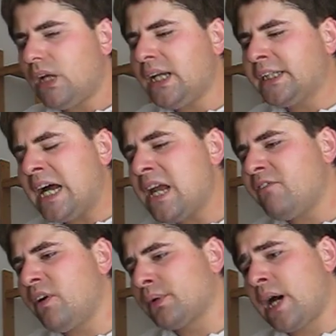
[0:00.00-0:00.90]
that I
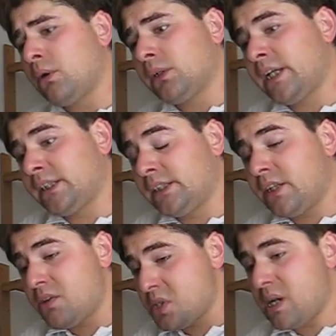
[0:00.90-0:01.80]
found out that
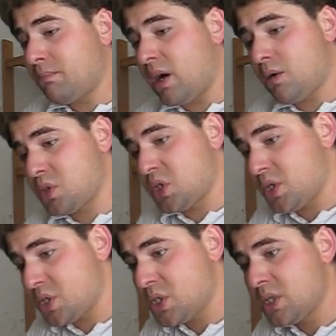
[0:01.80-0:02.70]
there are some
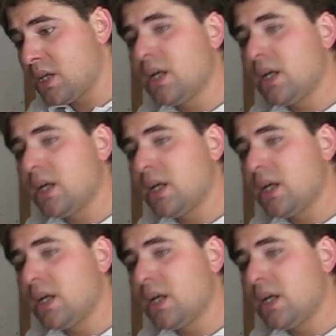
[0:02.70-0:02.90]
browsers,